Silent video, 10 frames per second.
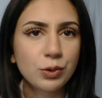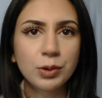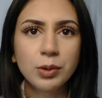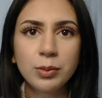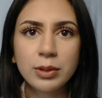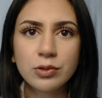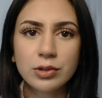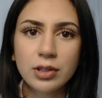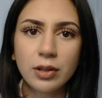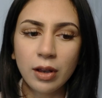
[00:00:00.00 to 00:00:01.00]
true with
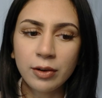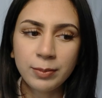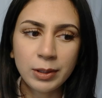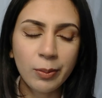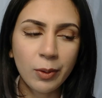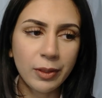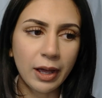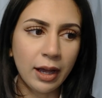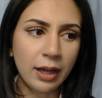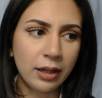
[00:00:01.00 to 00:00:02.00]
just a lot of people,
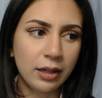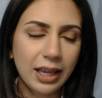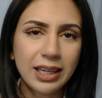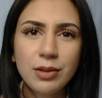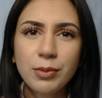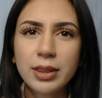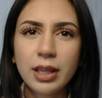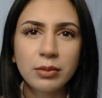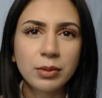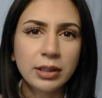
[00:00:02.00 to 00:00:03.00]
that anyone
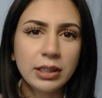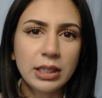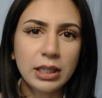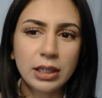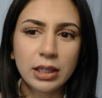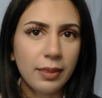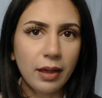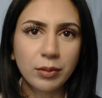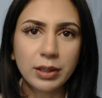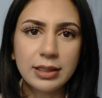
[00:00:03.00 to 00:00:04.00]
that
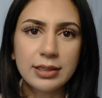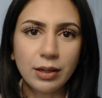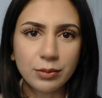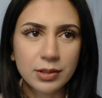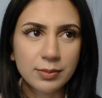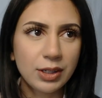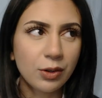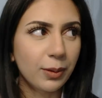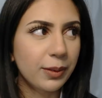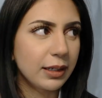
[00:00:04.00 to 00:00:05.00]
really doubts me
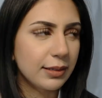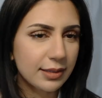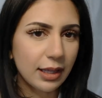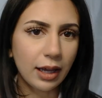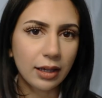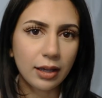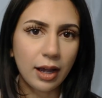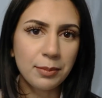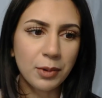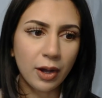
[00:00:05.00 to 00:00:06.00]
or thinks that
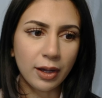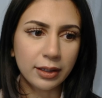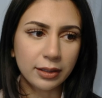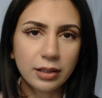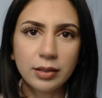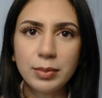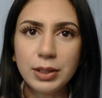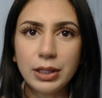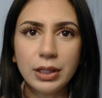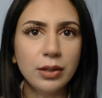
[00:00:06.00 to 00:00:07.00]
I'm not gonna
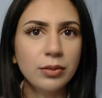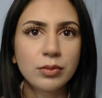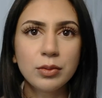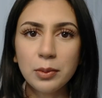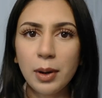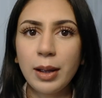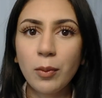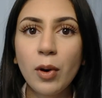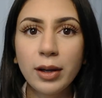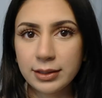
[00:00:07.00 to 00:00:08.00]
be who I
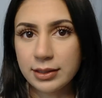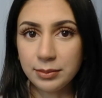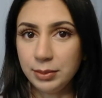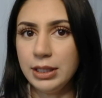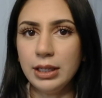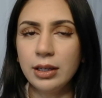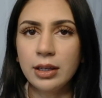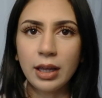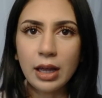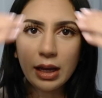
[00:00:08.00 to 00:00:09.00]
want to be.
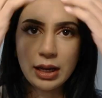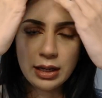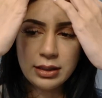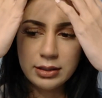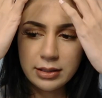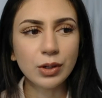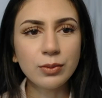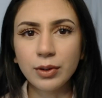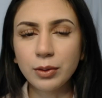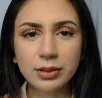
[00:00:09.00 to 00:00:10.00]
And
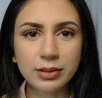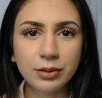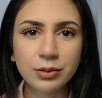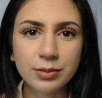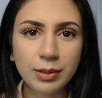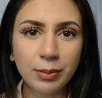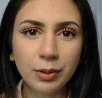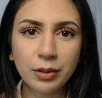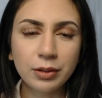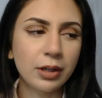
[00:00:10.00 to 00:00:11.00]
don't focus on those
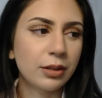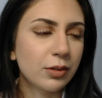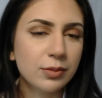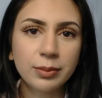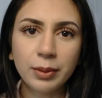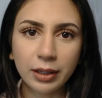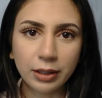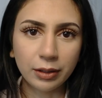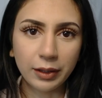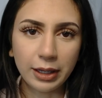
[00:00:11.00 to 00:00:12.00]
people. Get those people out of
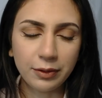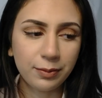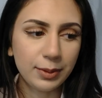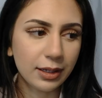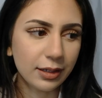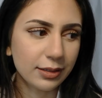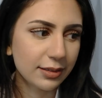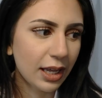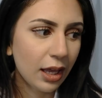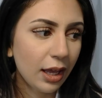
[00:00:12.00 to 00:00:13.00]
your life, because